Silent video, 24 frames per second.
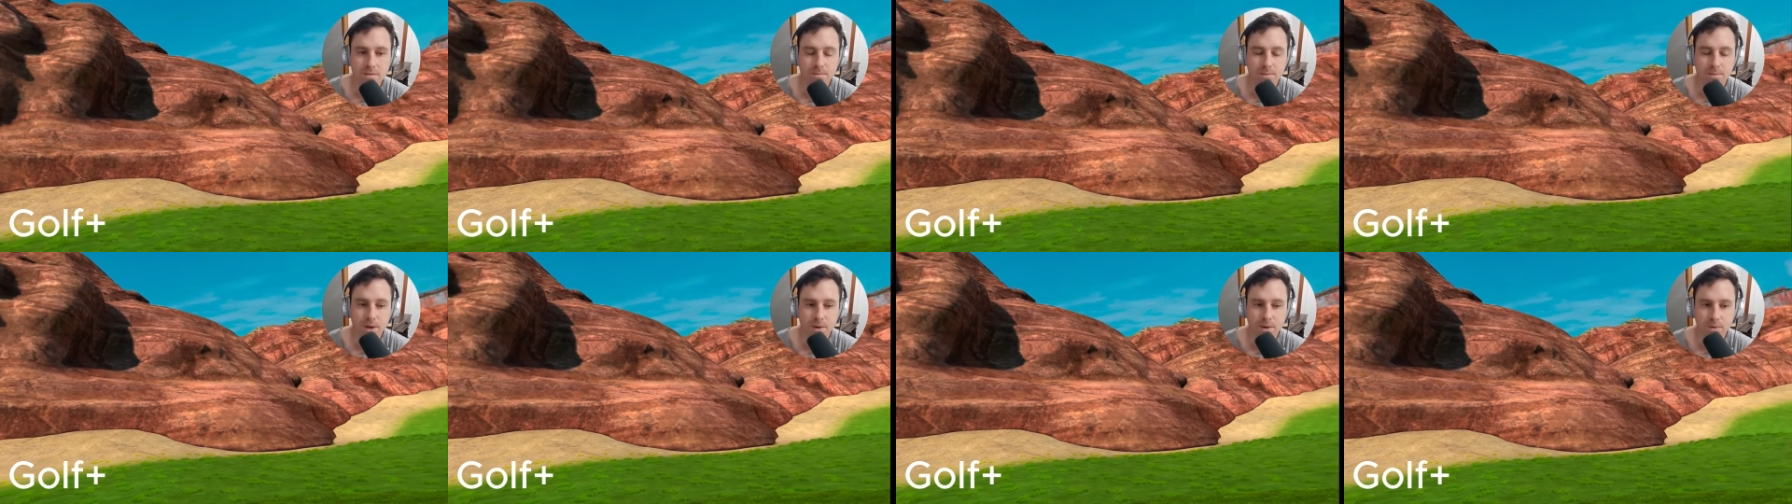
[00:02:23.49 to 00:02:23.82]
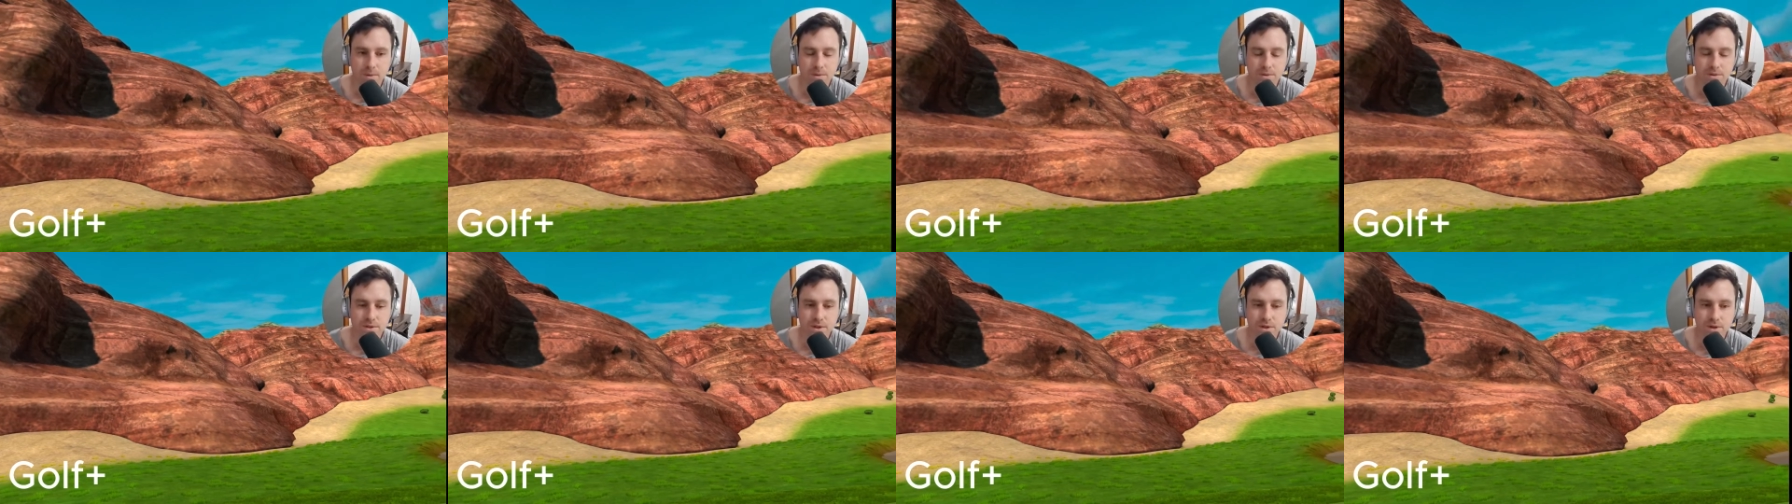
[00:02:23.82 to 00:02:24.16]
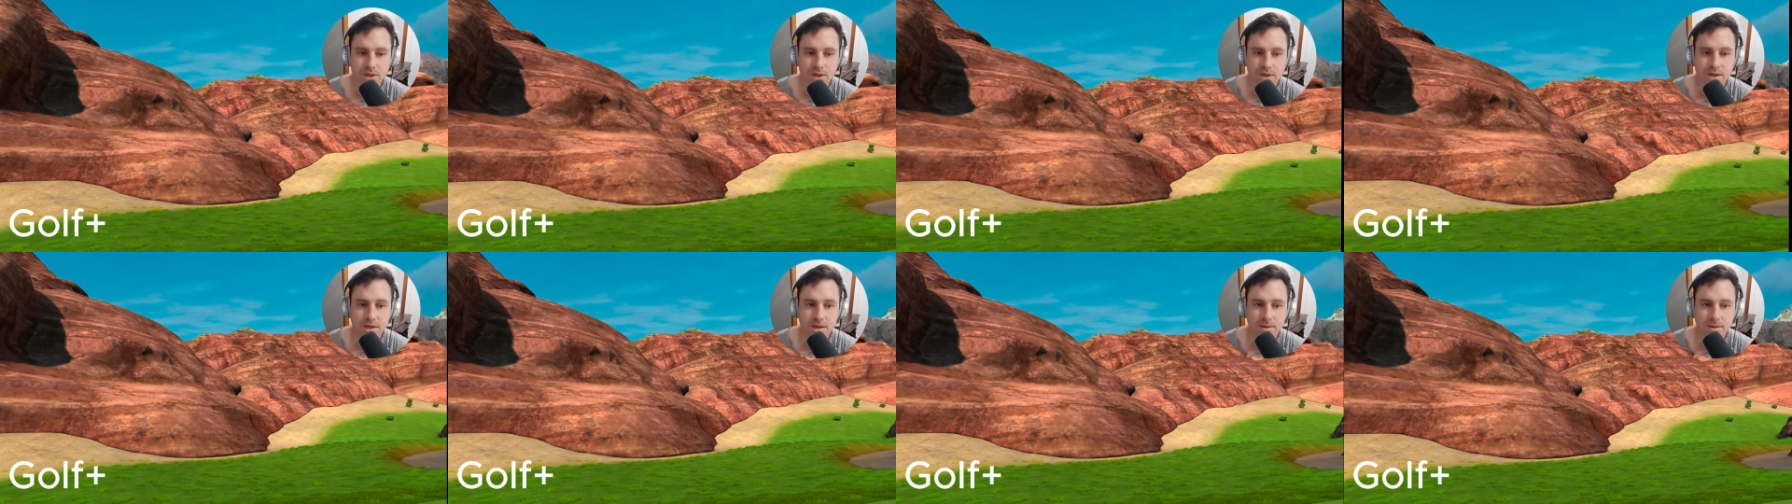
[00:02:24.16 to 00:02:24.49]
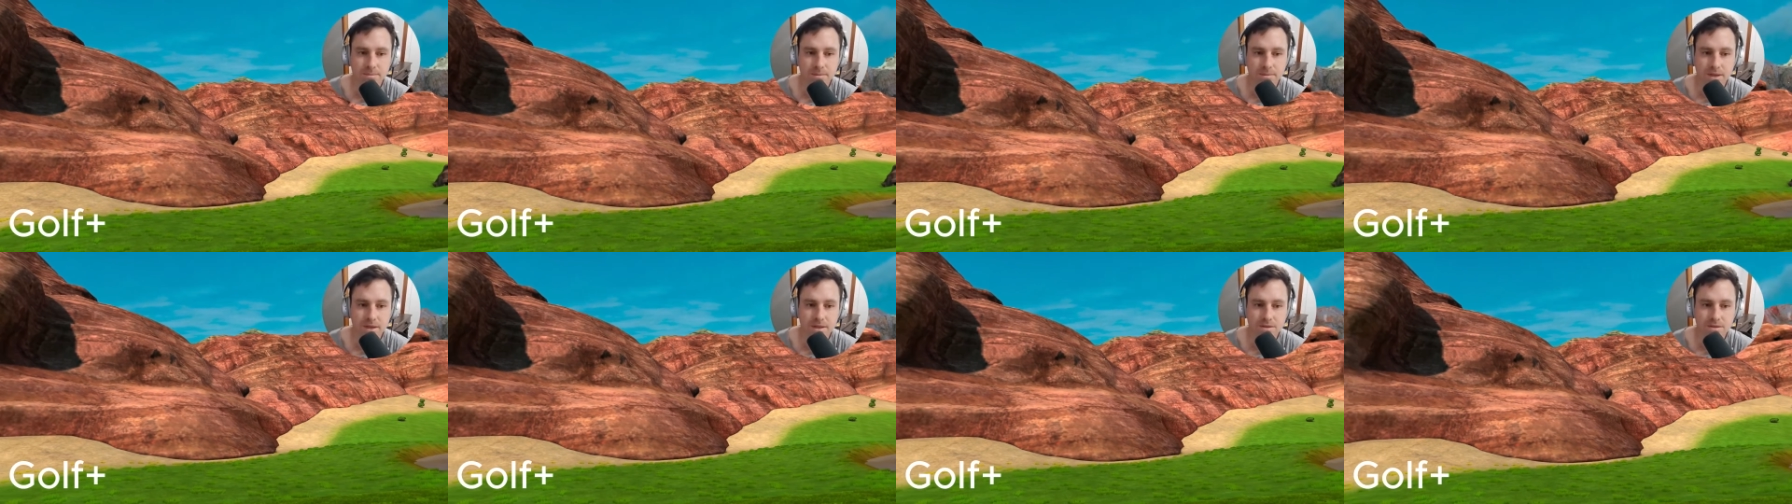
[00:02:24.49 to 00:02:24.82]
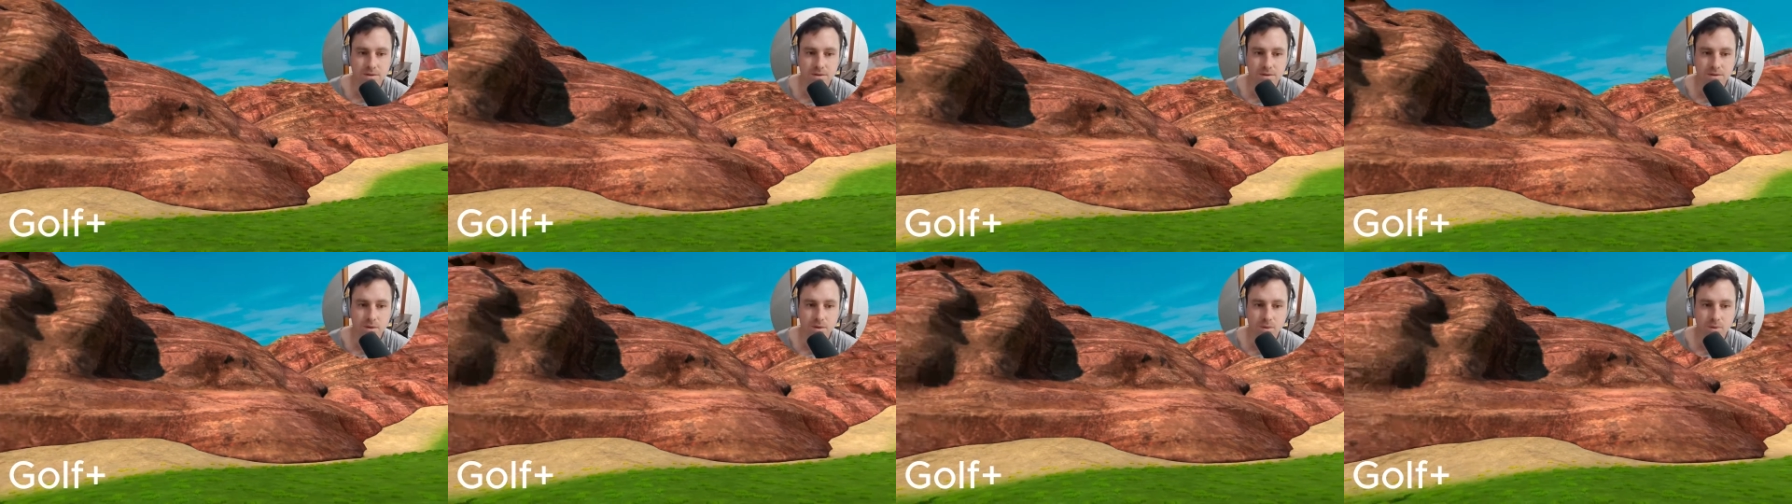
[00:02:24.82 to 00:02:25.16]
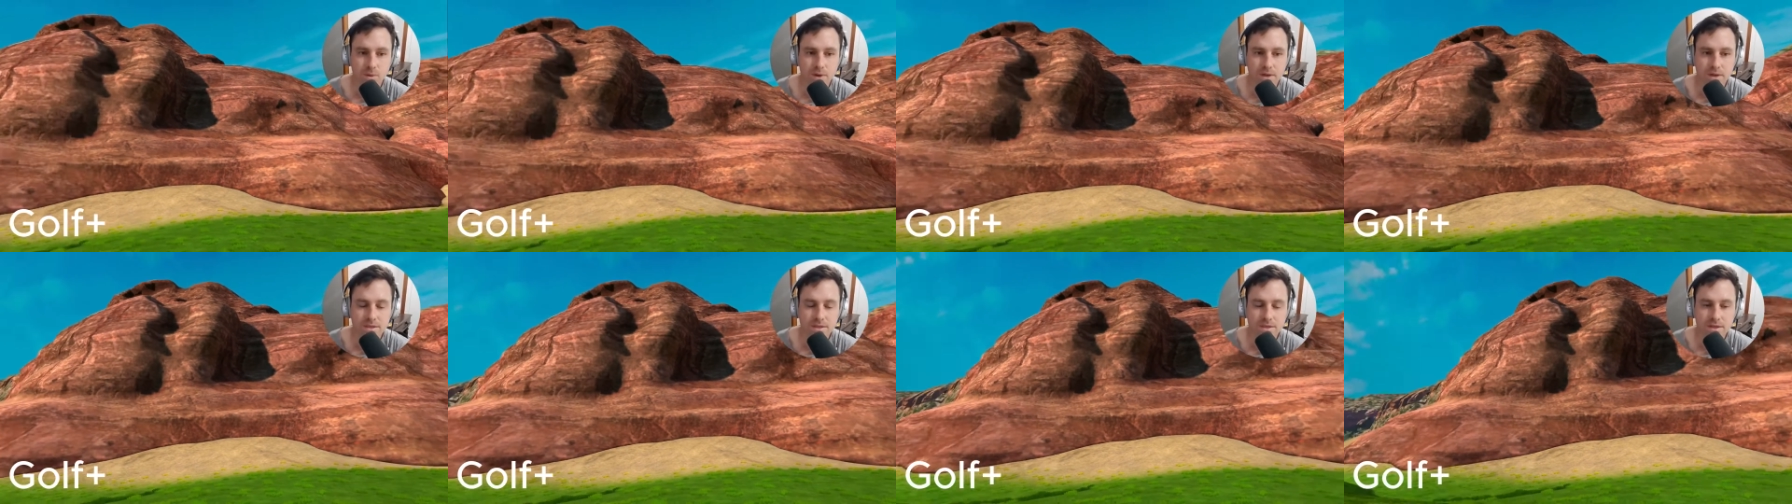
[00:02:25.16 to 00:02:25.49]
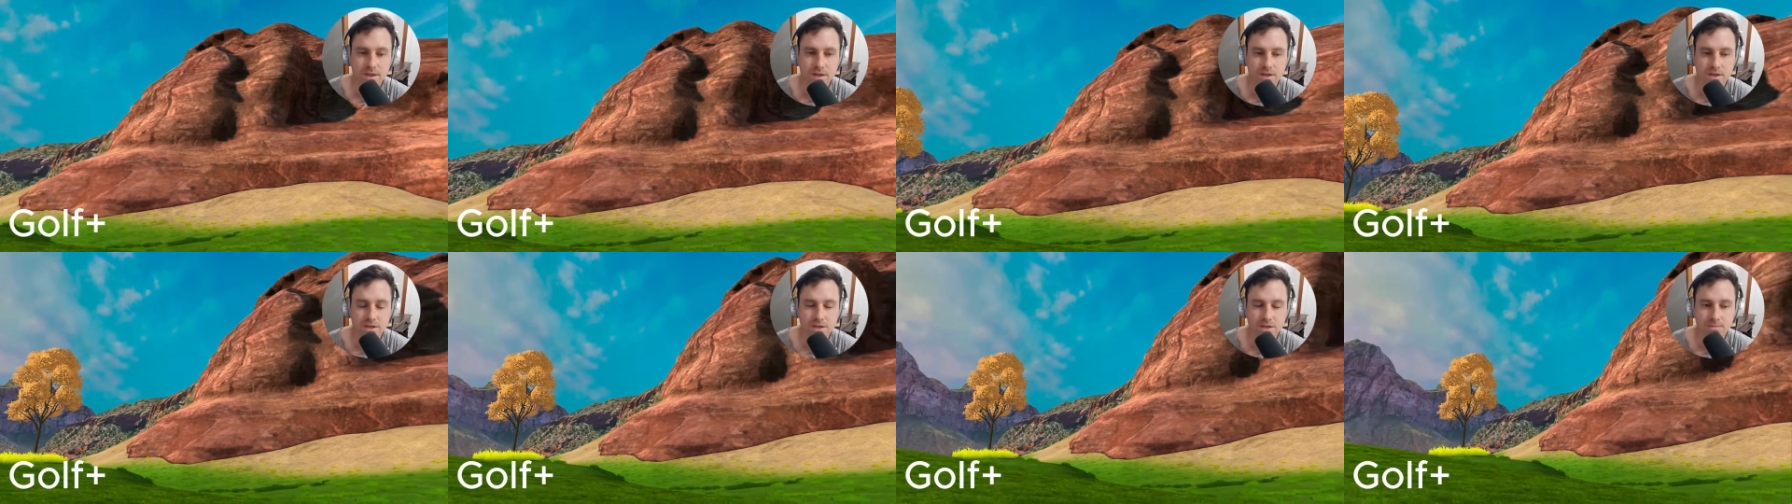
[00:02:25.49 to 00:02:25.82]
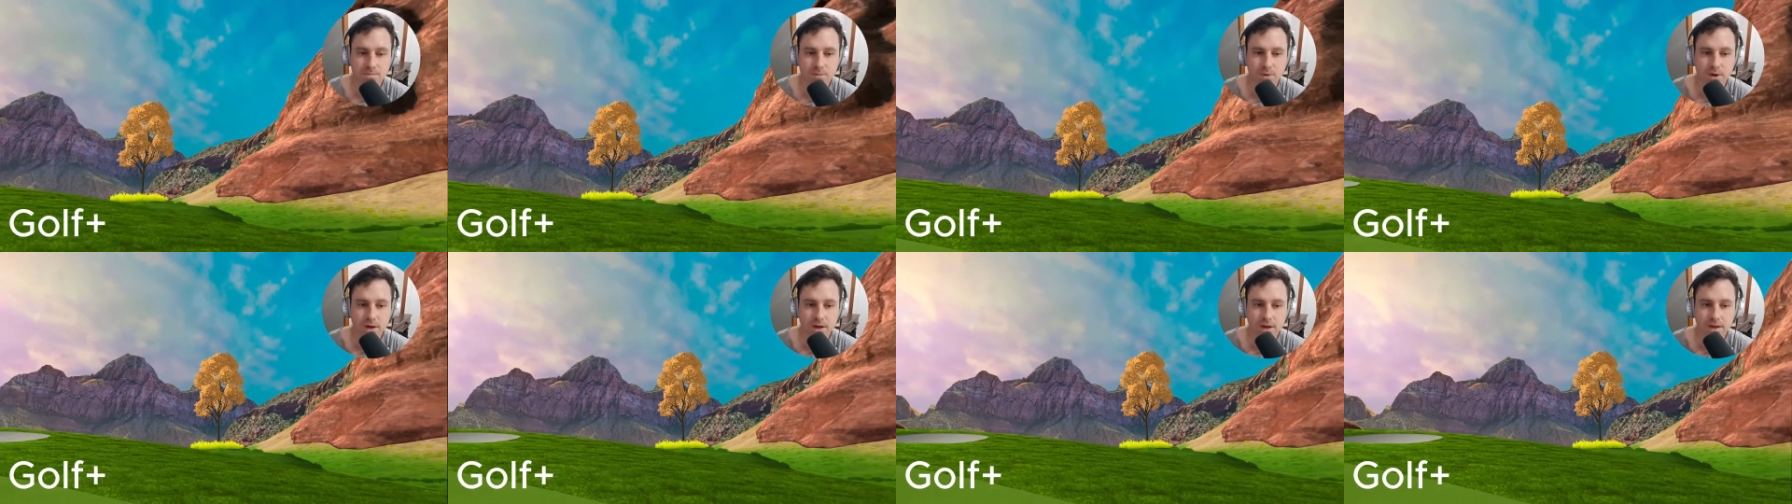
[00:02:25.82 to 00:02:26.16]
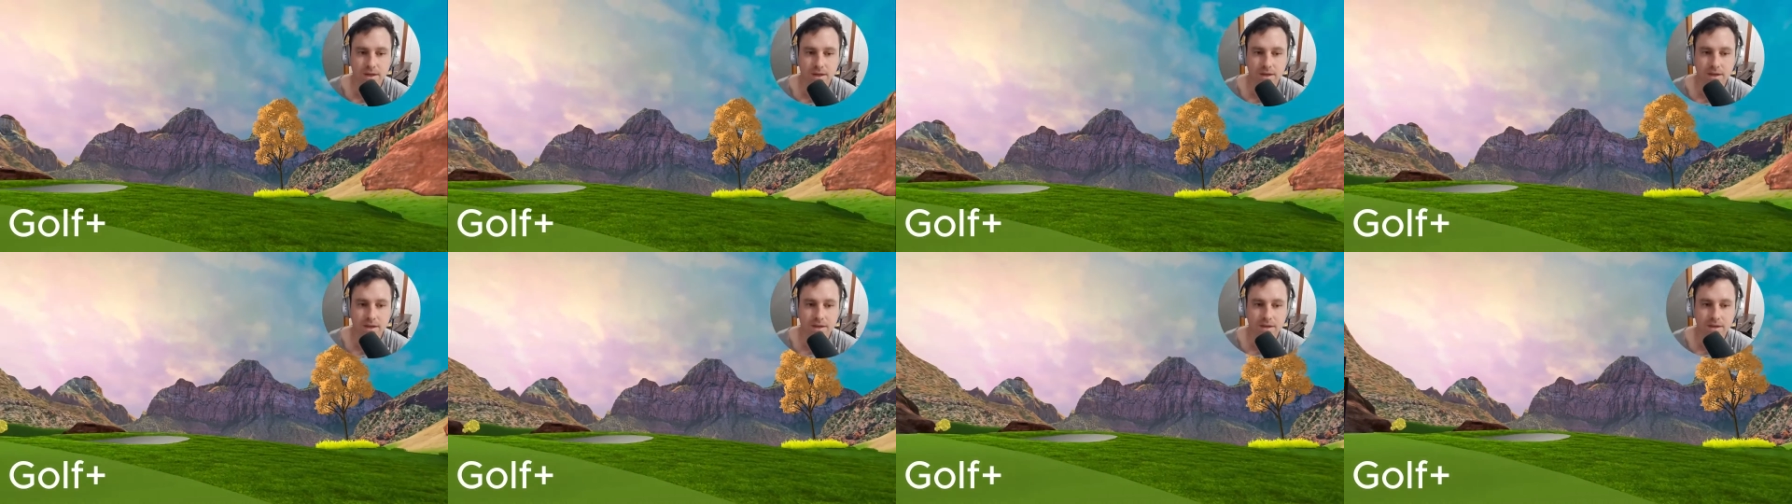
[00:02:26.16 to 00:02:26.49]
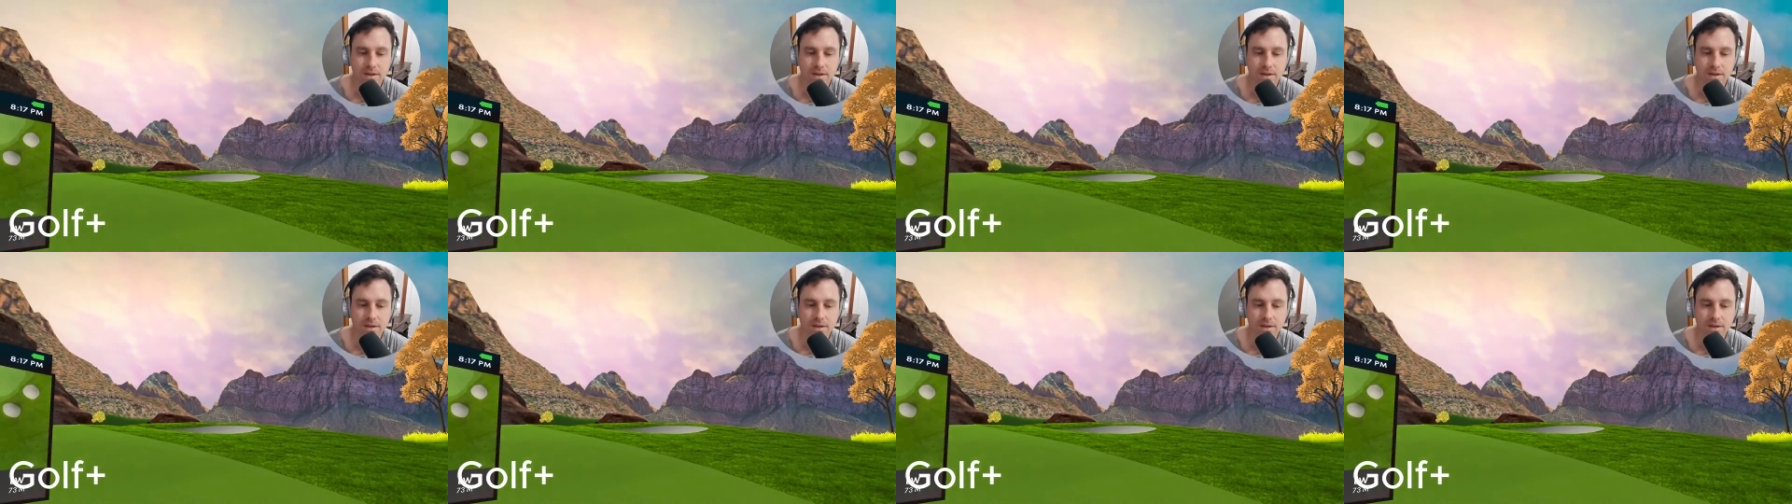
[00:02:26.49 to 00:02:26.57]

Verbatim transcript: But also any updates on the Quest actually break